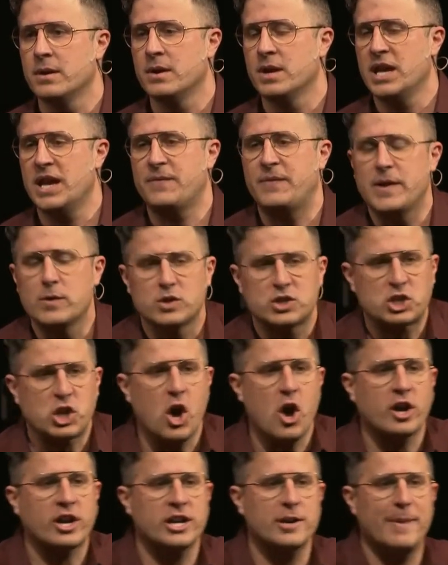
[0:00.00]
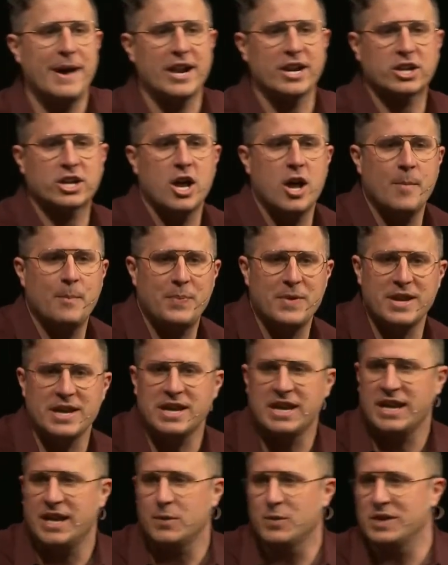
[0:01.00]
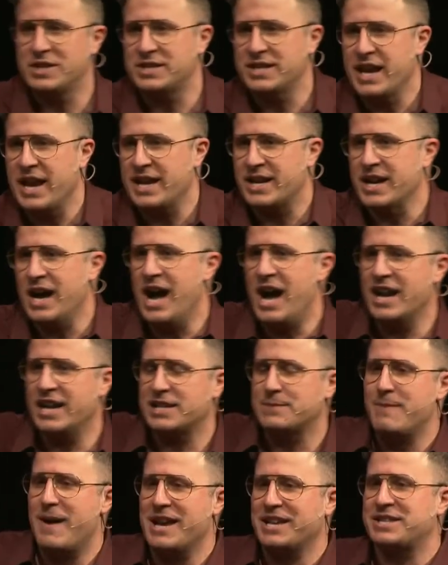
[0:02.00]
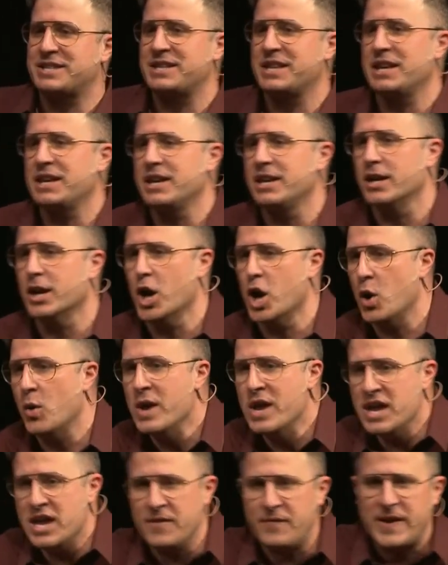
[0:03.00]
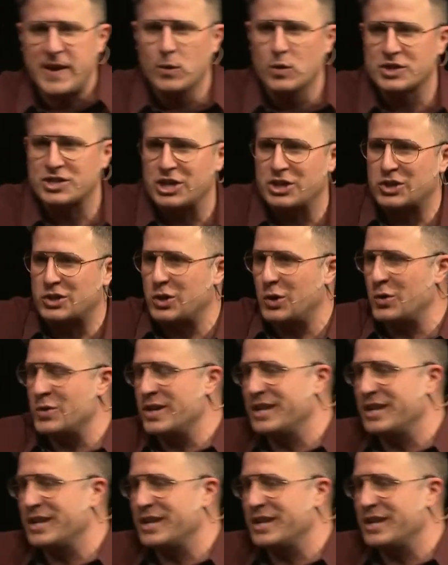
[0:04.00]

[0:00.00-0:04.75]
If he was talking about a company, he would say, God is my CEO. If he was a student,